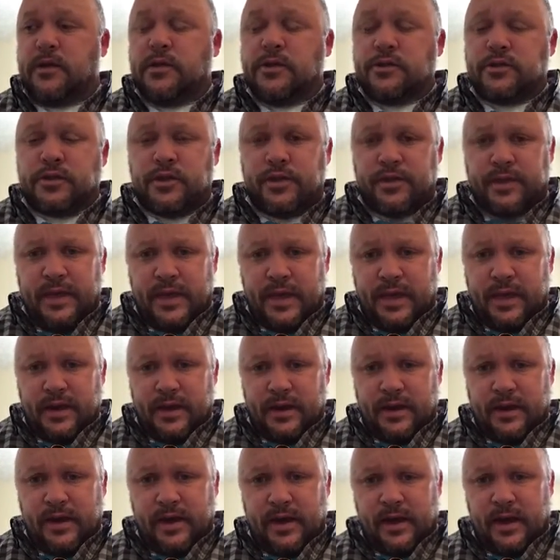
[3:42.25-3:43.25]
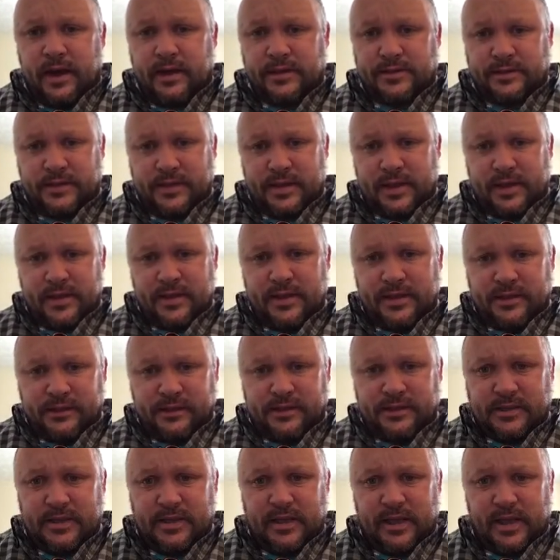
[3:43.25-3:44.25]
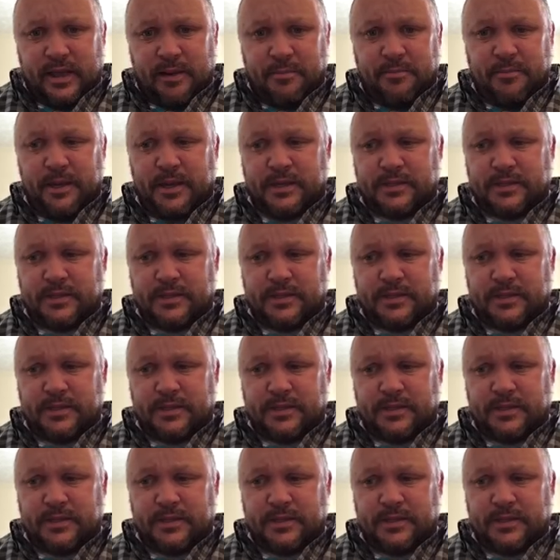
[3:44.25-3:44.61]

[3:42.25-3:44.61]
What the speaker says: So then I'll say this to them.